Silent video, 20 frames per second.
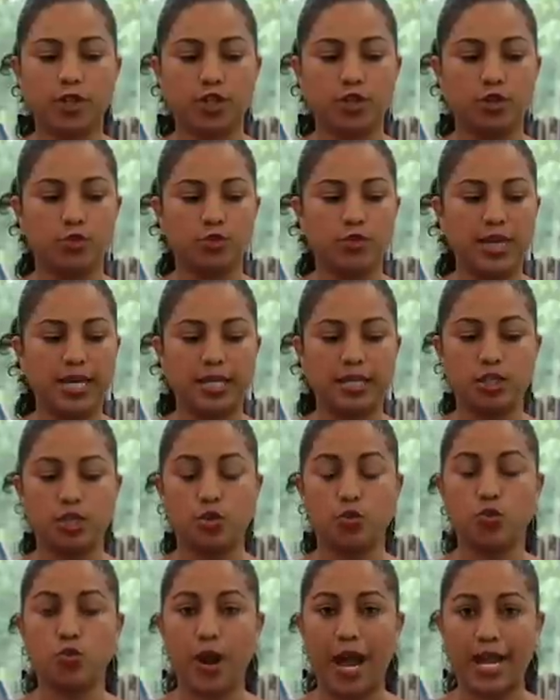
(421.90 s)
you in a
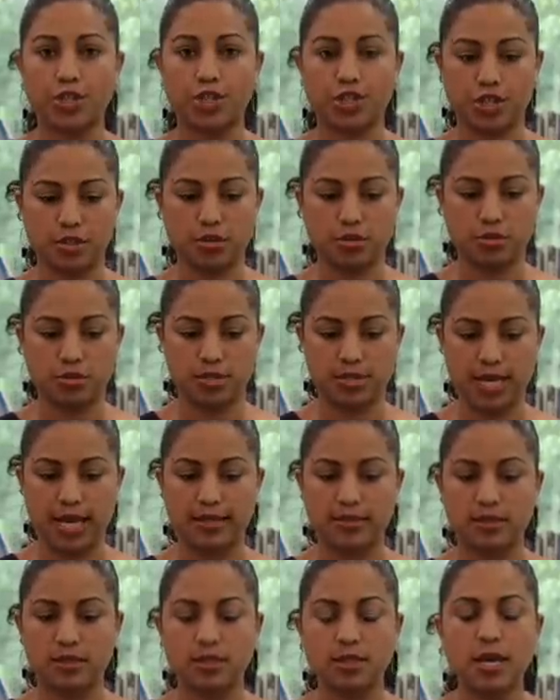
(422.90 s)
directional
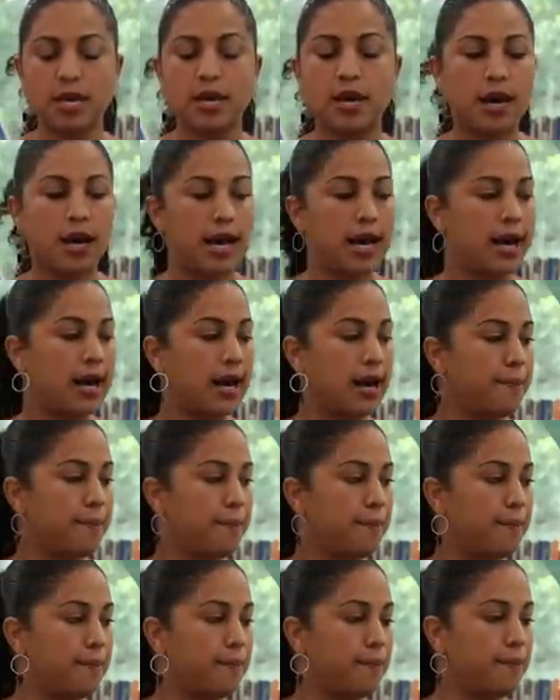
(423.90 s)
sense,
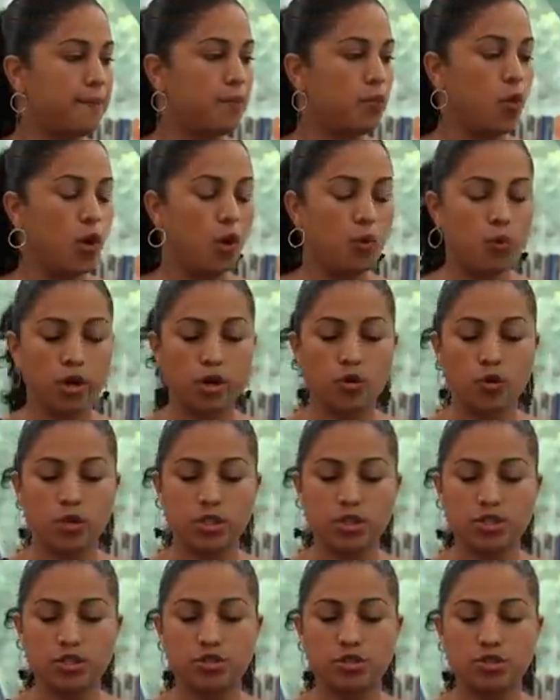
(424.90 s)
um, what we're
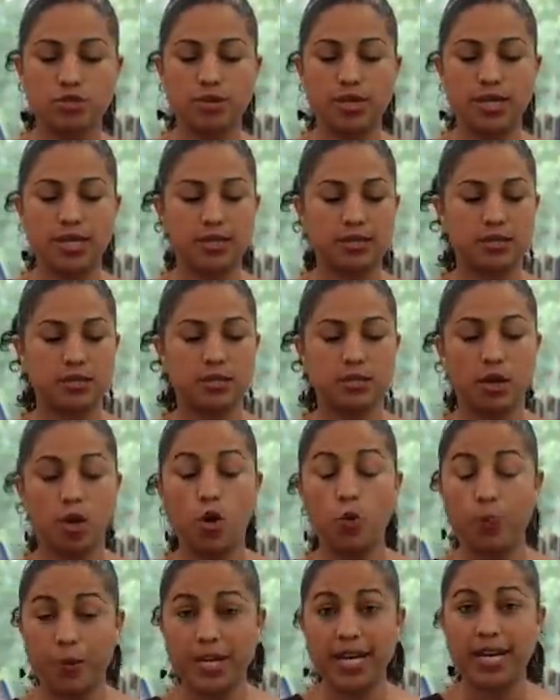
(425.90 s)
going to do is
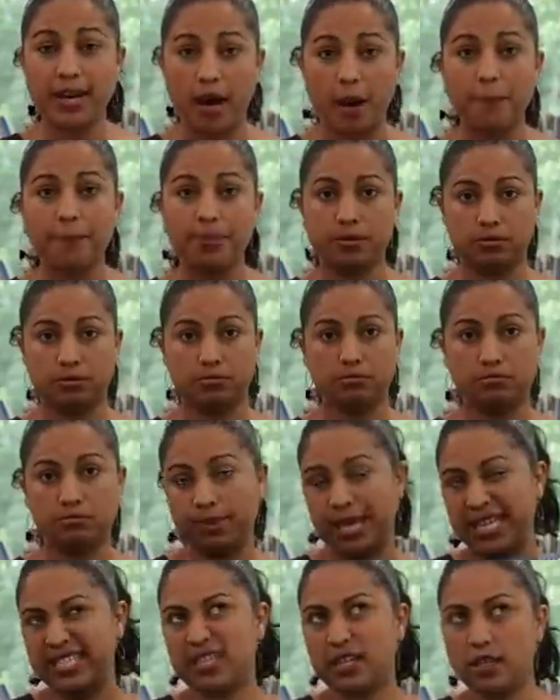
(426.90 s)
open it up,
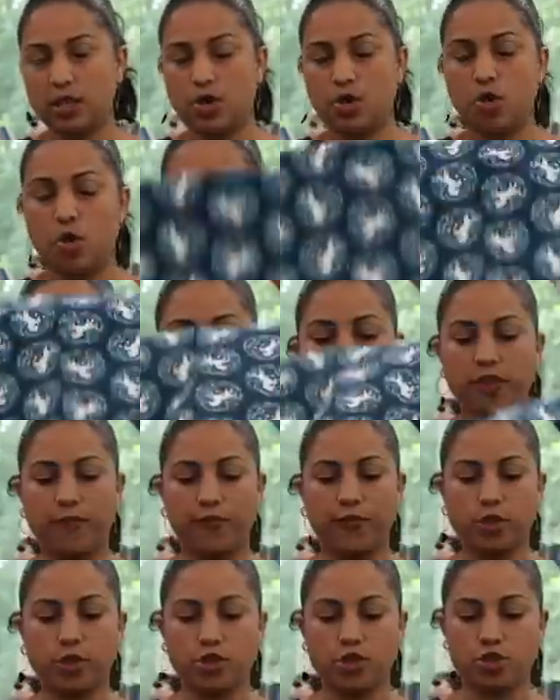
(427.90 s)
basically going over the
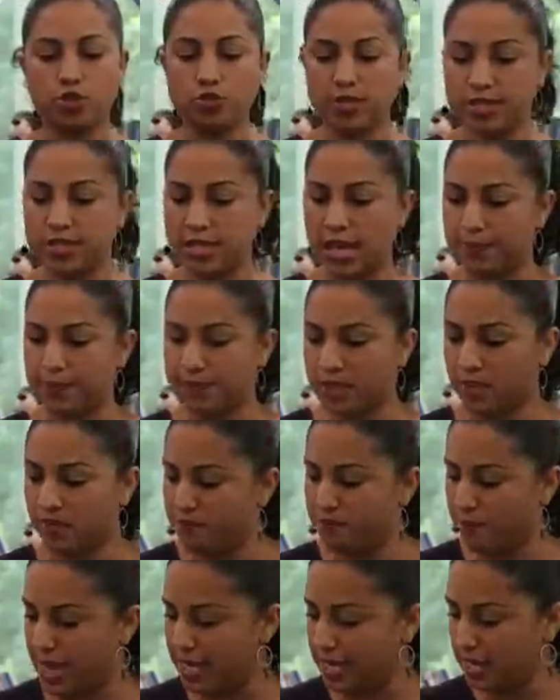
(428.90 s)
first two steps of
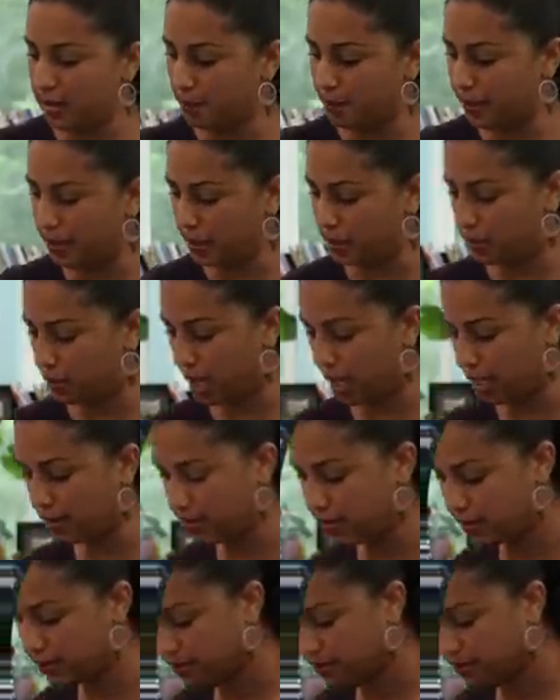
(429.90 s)
making the pillowcase.